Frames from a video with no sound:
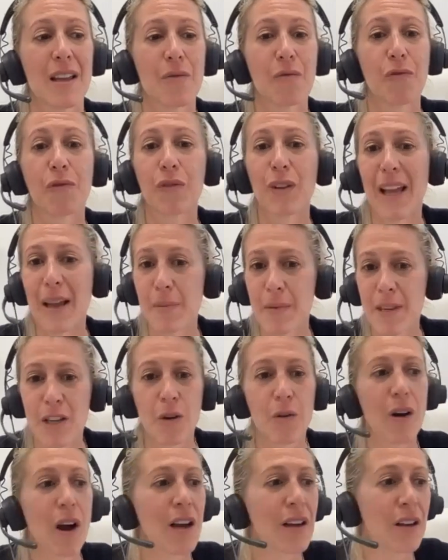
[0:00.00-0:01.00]
inflam you
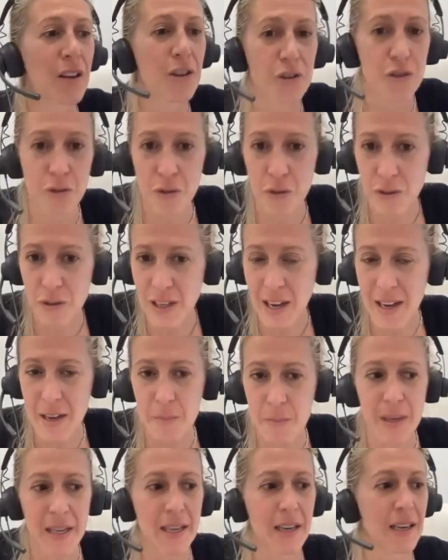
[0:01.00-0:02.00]
know uncontrolled
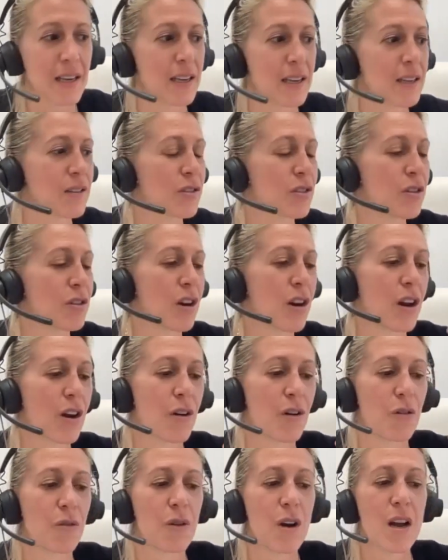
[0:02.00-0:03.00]
diabetes you
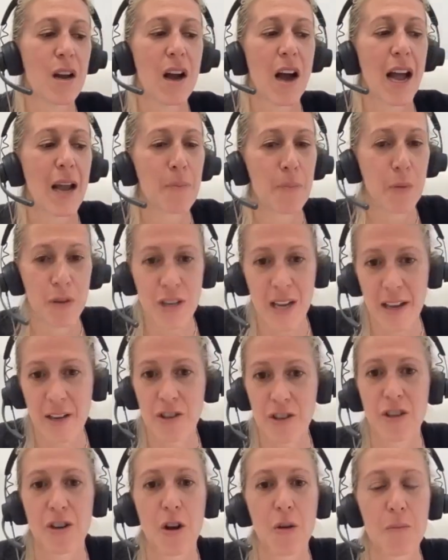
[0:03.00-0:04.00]
know
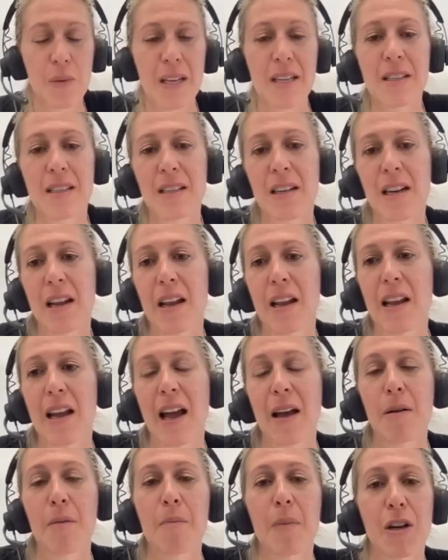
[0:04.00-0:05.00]
hypertension obesity
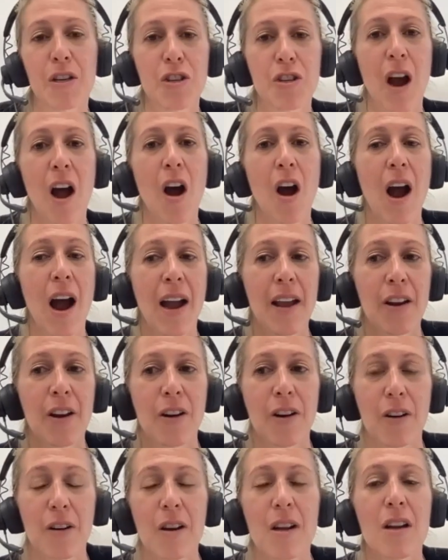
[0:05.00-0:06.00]
had a much
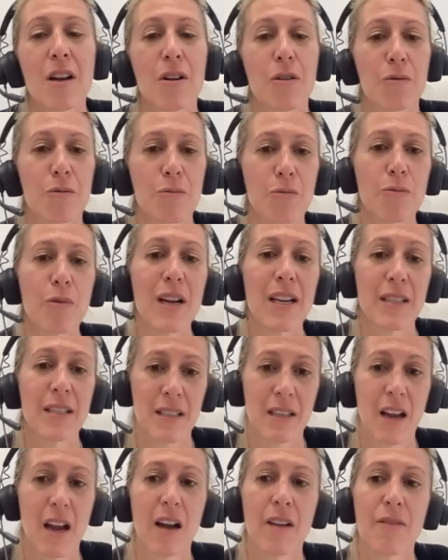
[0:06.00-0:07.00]
higher
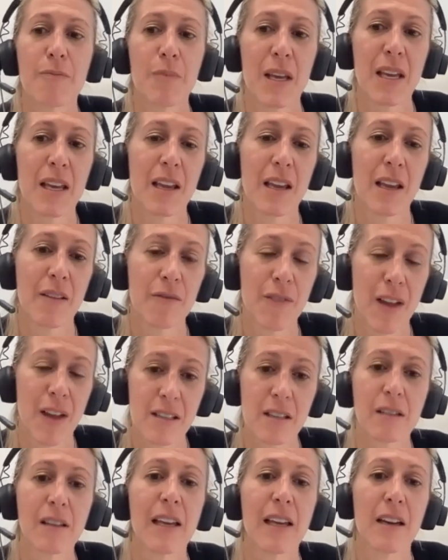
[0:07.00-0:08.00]
risk of being
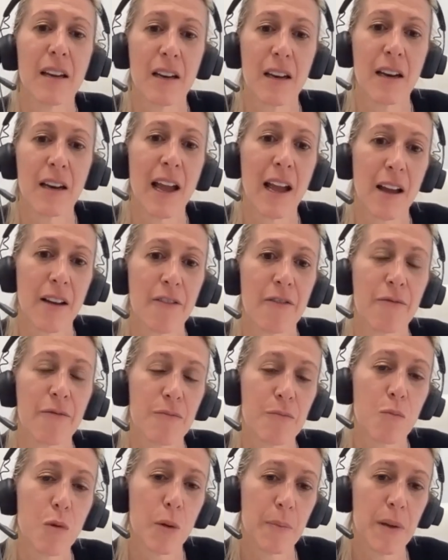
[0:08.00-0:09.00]
ventilated and have
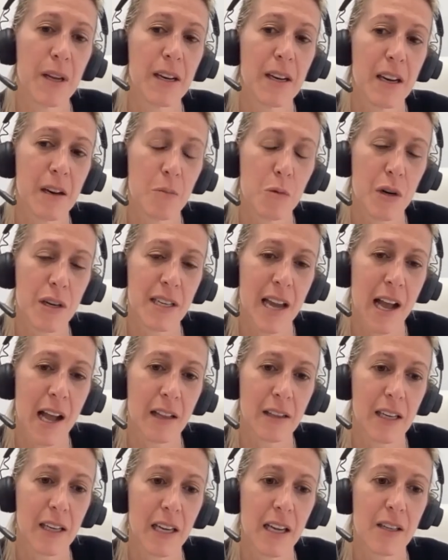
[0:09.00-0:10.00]
morbidity and
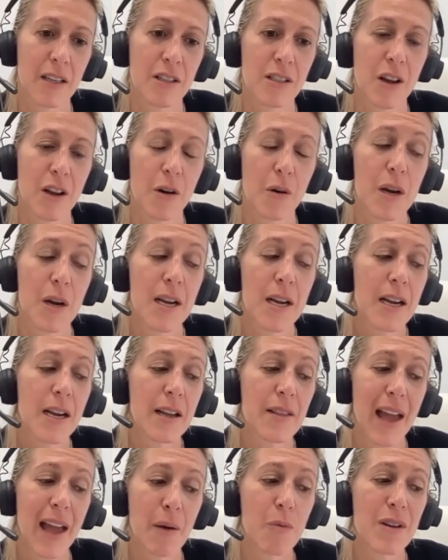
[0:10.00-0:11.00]
mortality and so
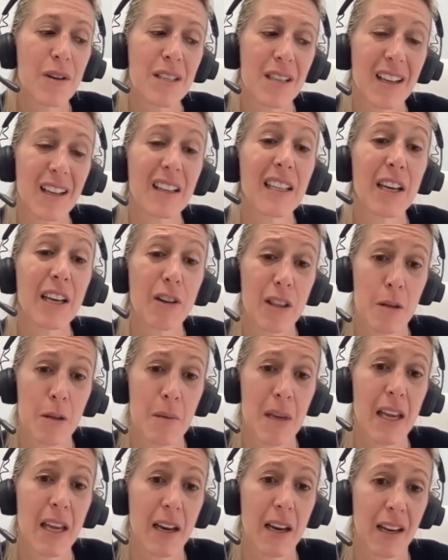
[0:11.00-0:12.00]
that wasn't clear in the
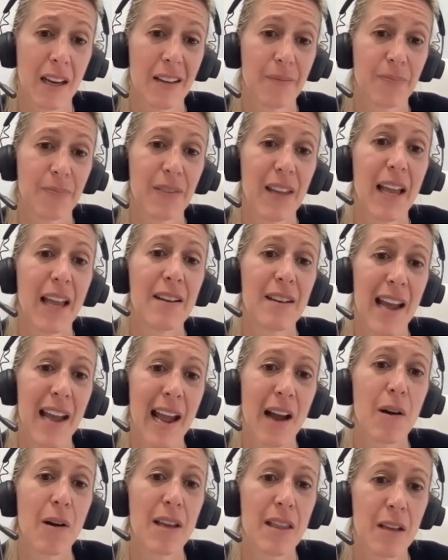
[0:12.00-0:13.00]
beginning and
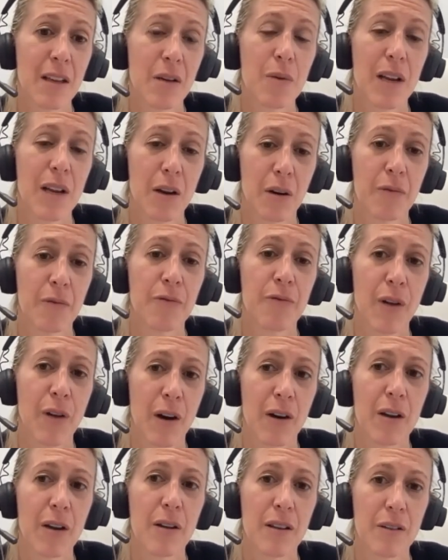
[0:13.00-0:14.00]
now i think we are
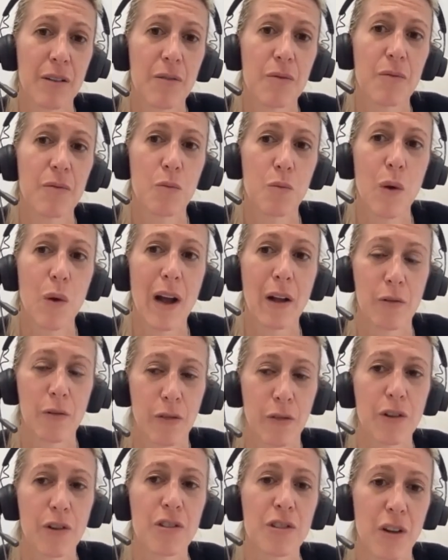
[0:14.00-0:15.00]
very well
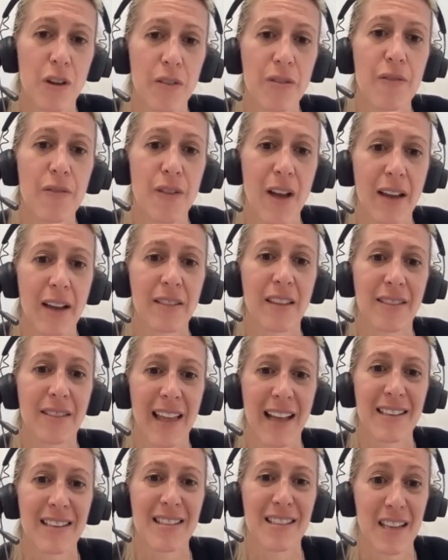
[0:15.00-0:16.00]
versed on the fact that
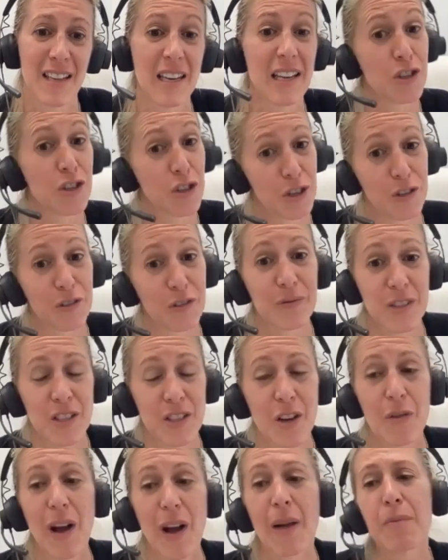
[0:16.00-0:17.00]
that's an issue
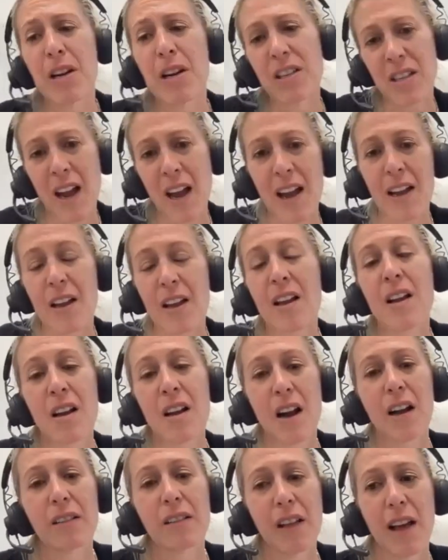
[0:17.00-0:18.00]
so i'm going to tie
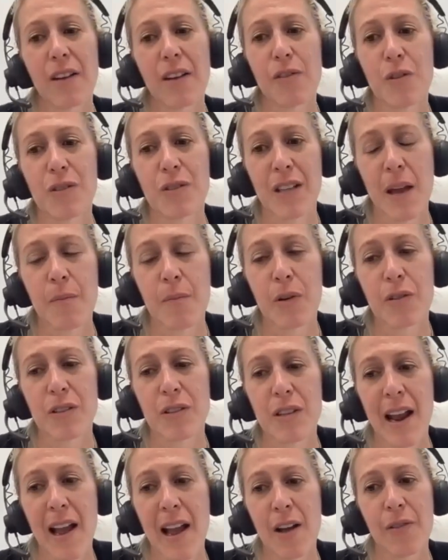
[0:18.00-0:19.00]
a lot of those chemicals
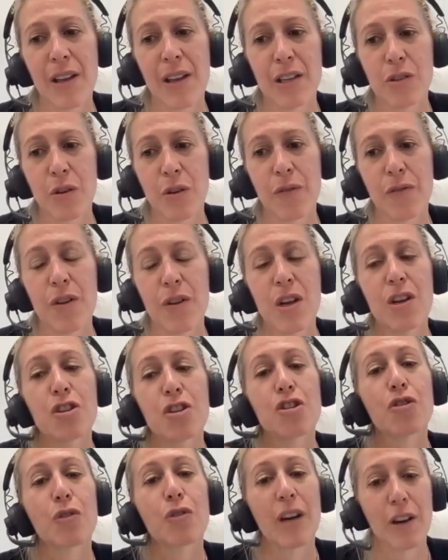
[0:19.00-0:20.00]
and how they sort of
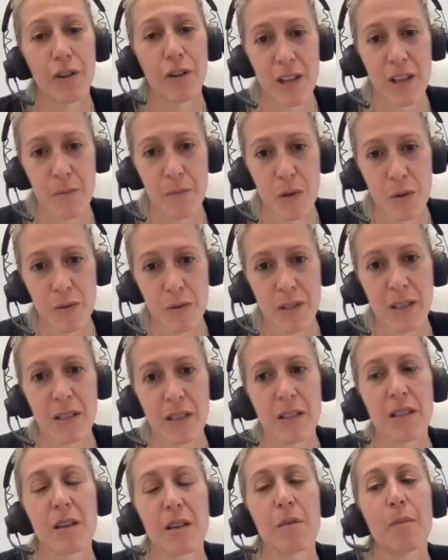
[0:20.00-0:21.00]
trigger the immune
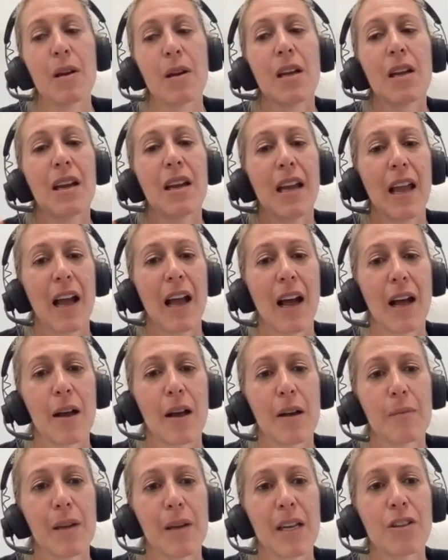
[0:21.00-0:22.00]
system
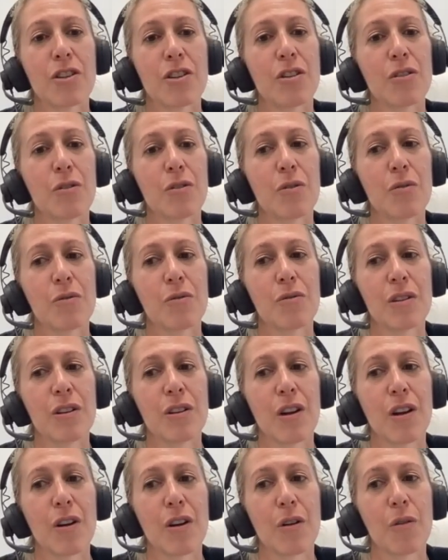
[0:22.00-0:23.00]
um, into you
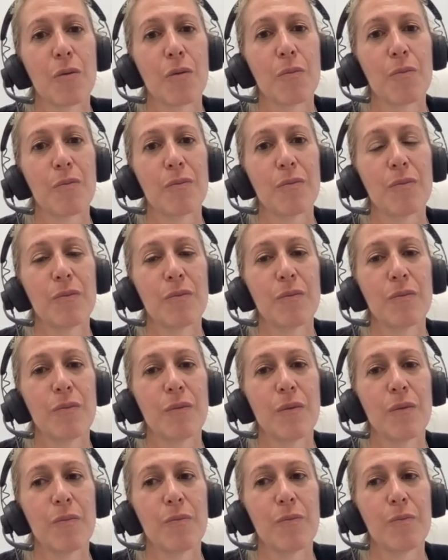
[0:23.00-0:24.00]
know
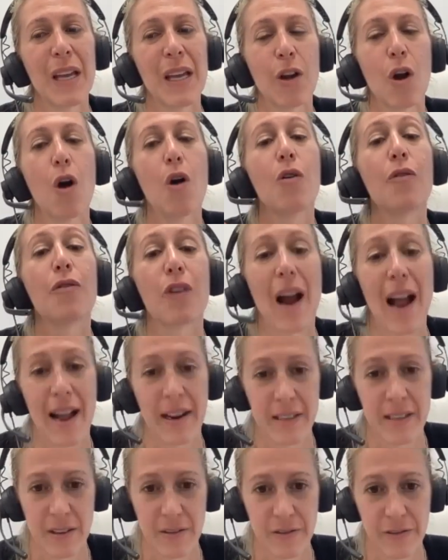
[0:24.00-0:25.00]
being
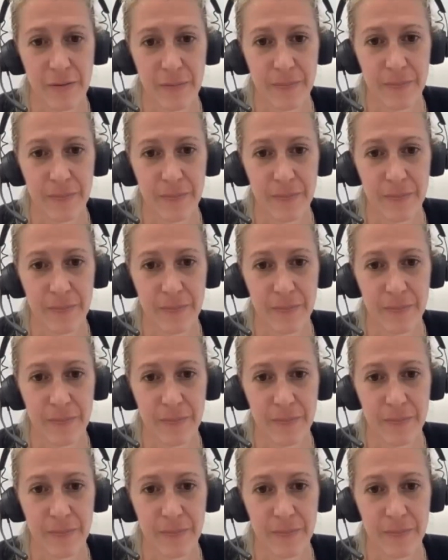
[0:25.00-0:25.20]
overactive